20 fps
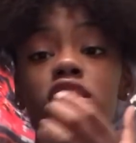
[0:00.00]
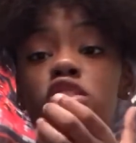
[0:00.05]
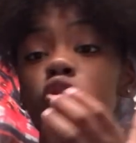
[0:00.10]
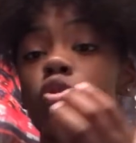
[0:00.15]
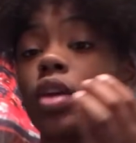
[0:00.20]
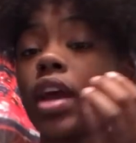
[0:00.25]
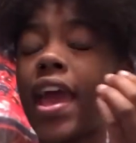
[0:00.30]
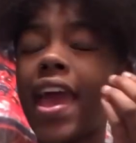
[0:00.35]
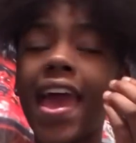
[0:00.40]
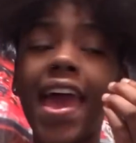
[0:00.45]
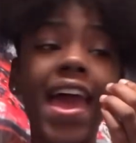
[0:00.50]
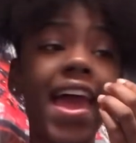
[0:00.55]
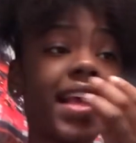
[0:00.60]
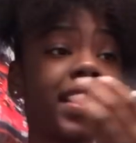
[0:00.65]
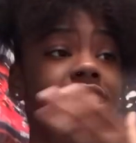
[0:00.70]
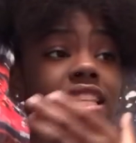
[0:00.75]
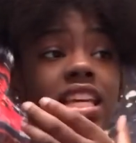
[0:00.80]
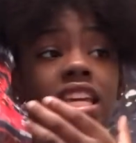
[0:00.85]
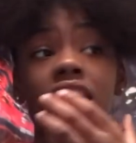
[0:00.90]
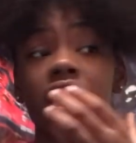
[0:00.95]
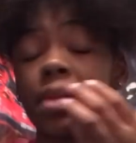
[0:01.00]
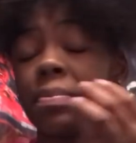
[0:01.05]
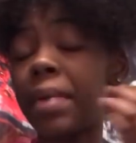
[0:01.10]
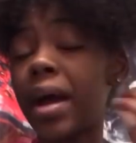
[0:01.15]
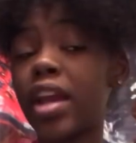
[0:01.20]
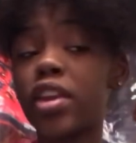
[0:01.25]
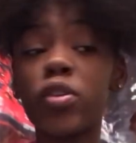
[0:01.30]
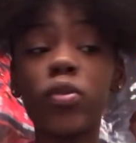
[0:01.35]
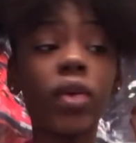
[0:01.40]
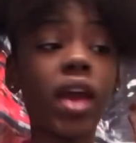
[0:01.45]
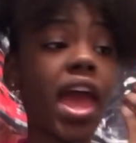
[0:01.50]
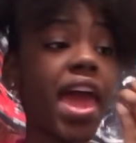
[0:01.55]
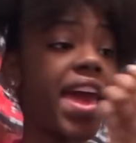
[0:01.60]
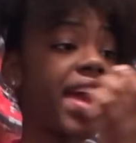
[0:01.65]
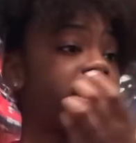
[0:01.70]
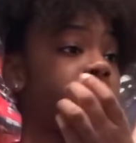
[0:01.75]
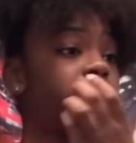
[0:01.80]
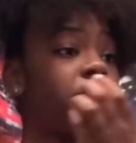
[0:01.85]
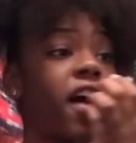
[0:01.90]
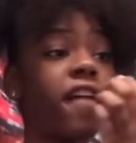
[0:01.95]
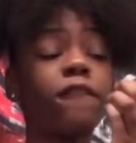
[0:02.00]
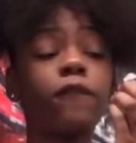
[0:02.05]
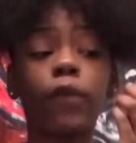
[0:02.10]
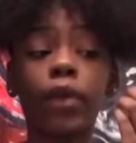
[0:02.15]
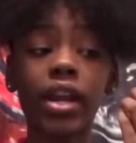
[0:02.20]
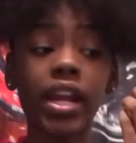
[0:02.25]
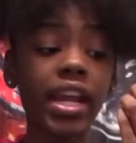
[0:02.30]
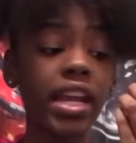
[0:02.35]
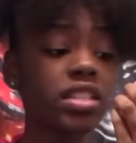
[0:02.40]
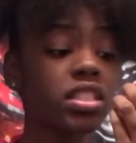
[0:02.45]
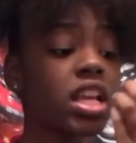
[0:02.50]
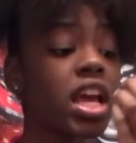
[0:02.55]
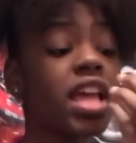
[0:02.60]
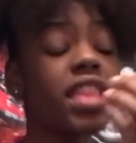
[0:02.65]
You could ask anybody, you could ask my friends.